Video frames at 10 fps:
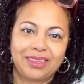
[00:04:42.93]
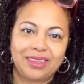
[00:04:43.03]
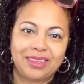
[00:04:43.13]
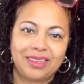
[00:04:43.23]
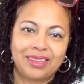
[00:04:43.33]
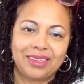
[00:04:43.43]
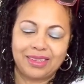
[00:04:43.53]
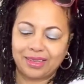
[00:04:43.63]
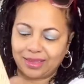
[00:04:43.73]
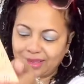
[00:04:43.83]

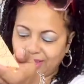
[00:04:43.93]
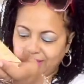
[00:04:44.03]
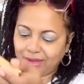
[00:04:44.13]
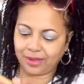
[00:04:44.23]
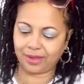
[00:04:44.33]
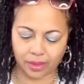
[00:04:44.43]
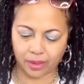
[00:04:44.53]
Nobody speaks.